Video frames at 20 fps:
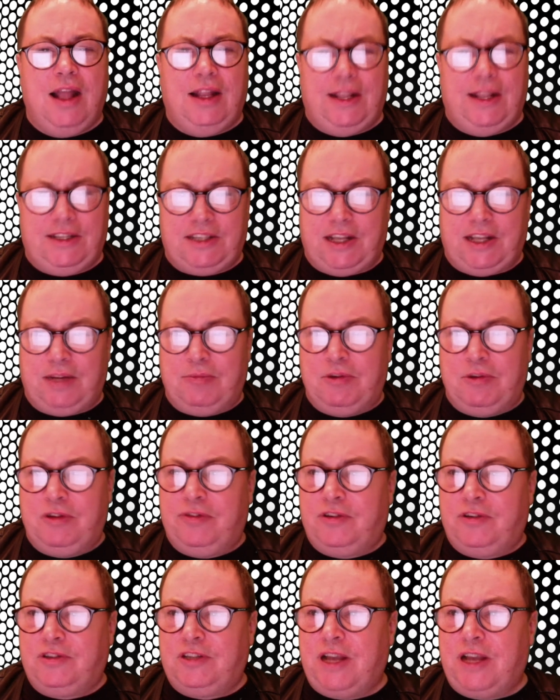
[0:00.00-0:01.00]
Let's get a
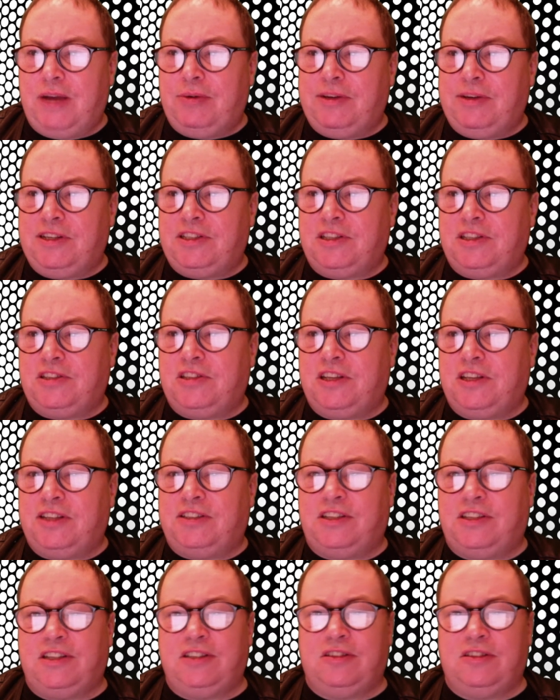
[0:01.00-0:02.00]
move on, shall we? It's the
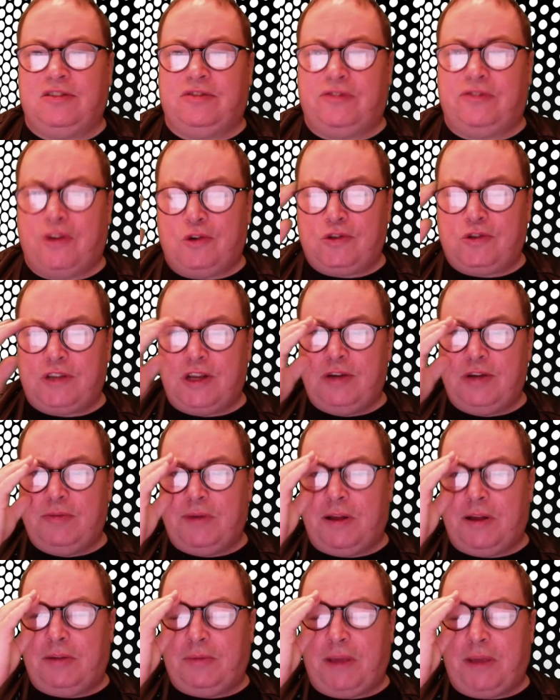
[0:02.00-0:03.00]
16th of
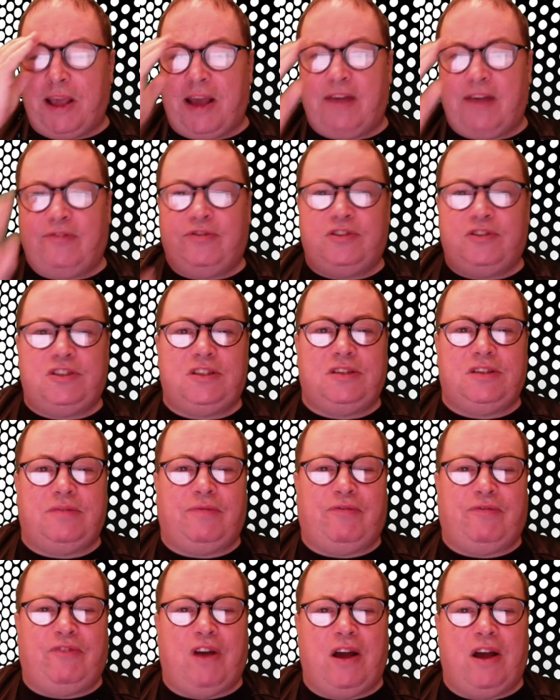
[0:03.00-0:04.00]
October and we have
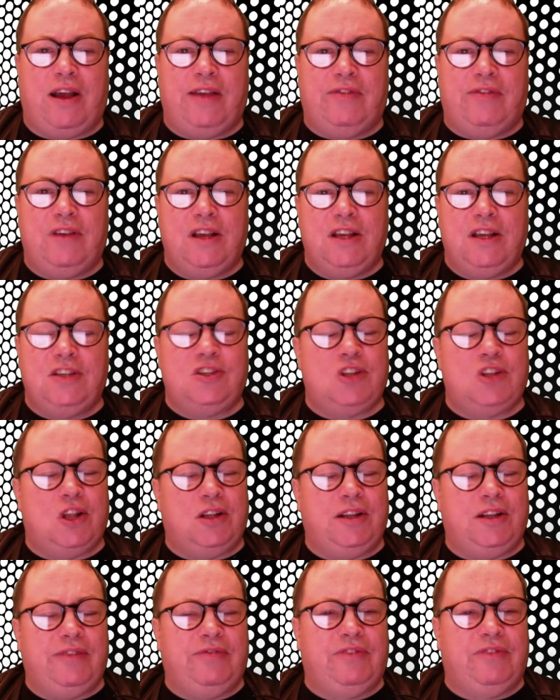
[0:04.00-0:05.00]
five
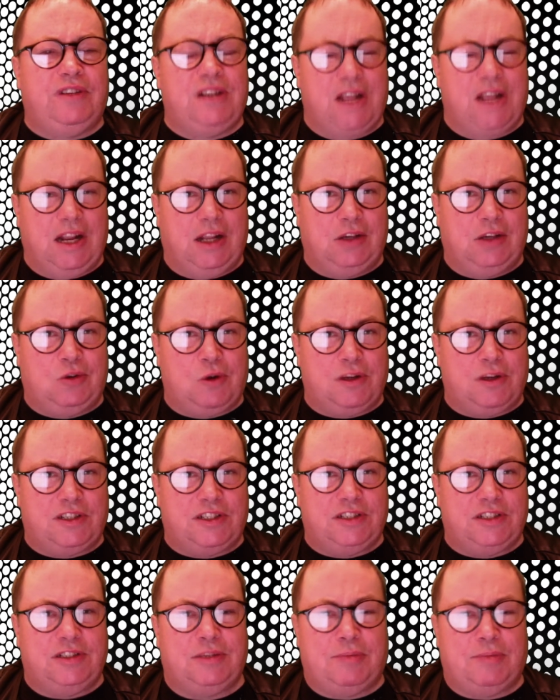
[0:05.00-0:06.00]
slightly vanilla
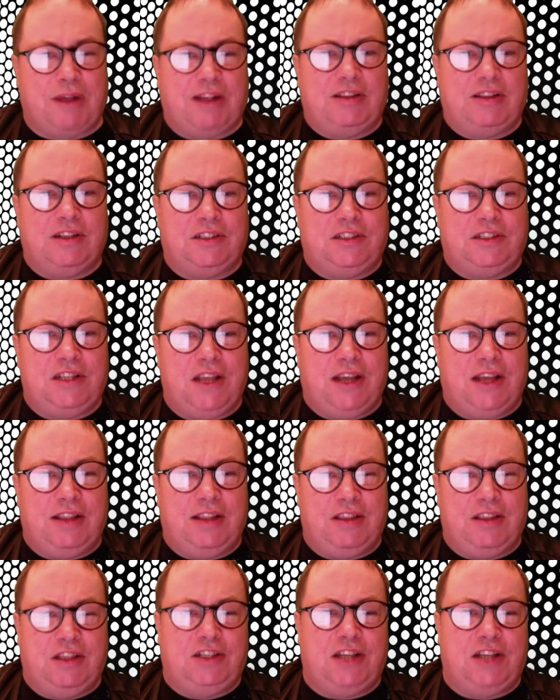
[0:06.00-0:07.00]
questions about
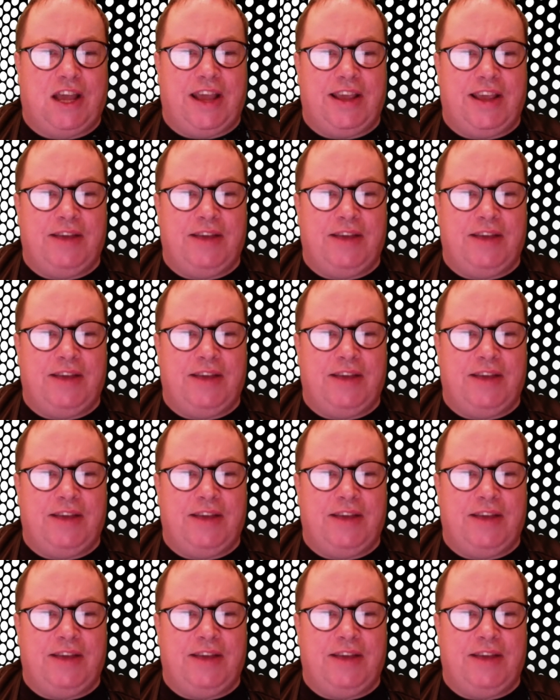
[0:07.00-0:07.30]
the day.